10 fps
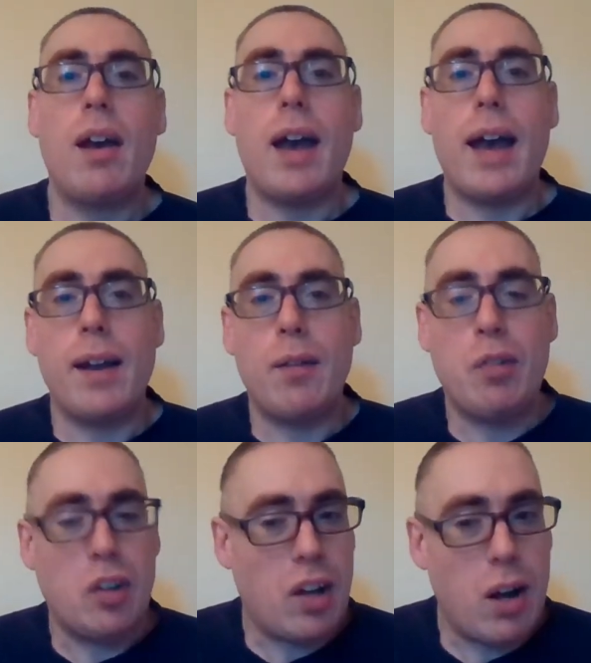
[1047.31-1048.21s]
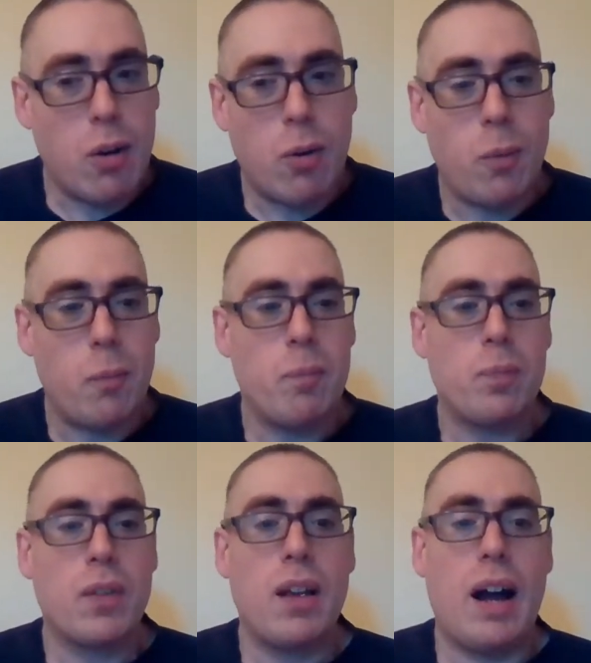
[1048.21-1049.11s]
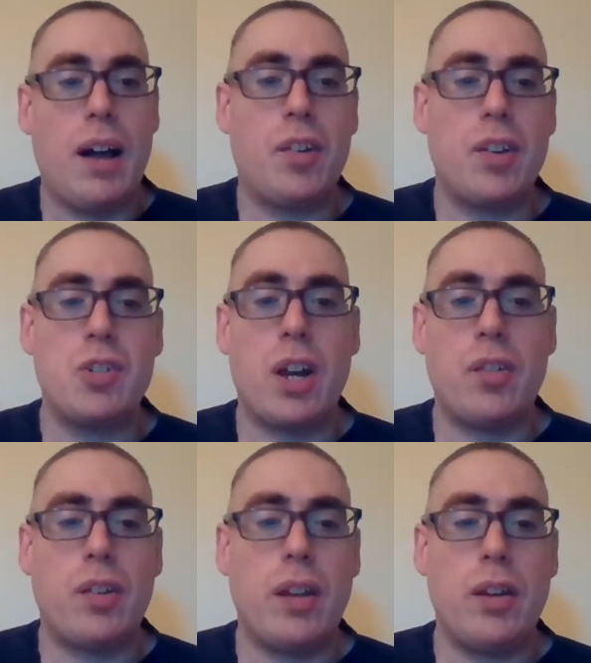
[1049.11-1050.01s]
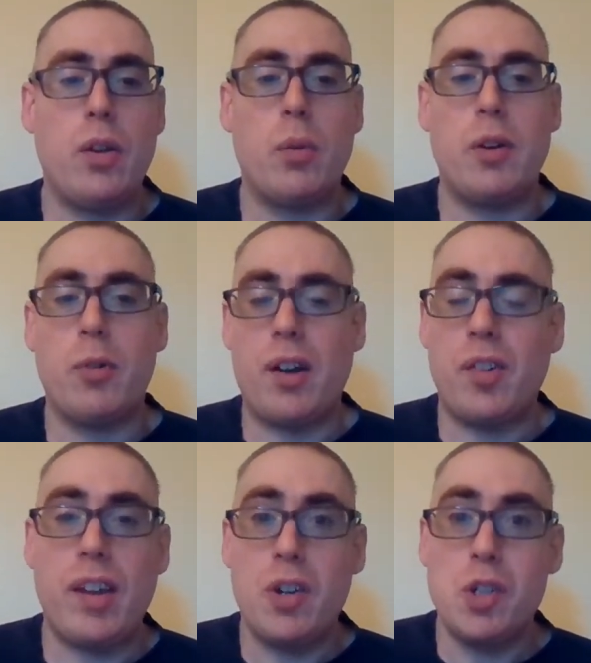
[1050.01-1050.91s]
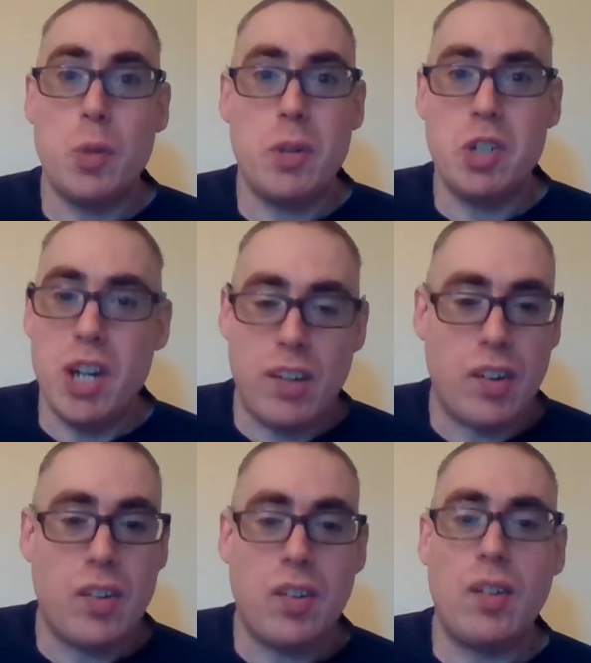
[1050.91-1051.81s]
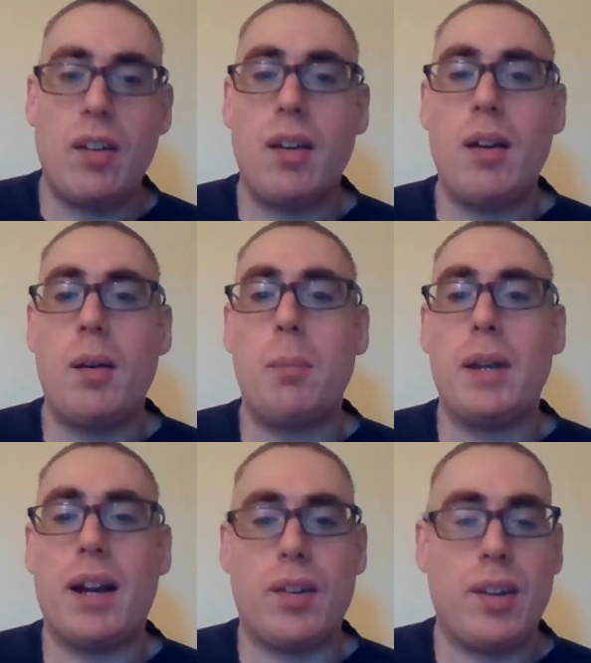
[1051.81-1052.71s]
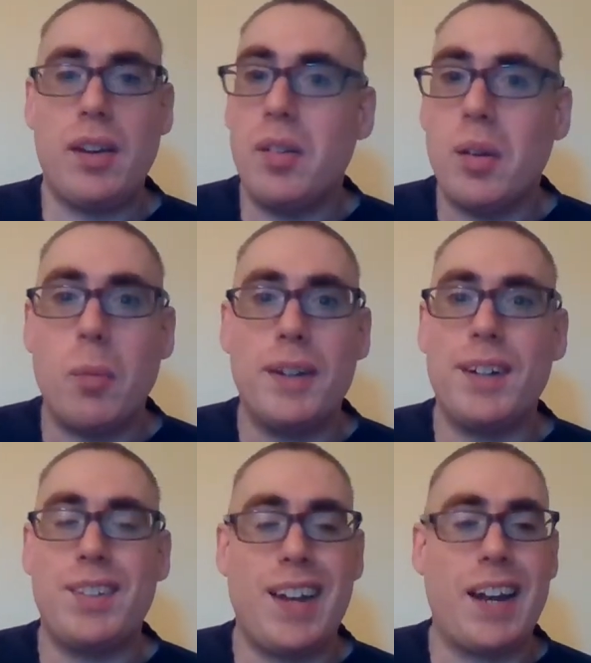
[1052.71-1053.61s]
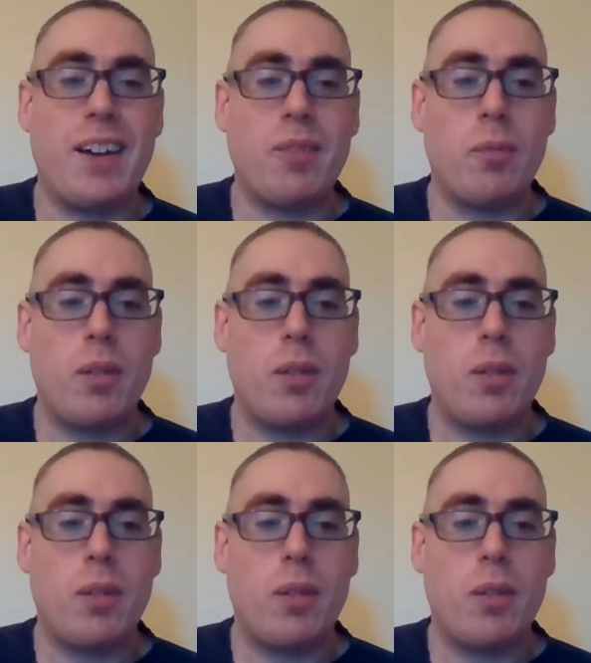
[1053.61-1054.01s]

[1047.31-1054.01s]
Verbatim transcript: and if so, I suggest that you address the issue with Jesus because he's the one that said it.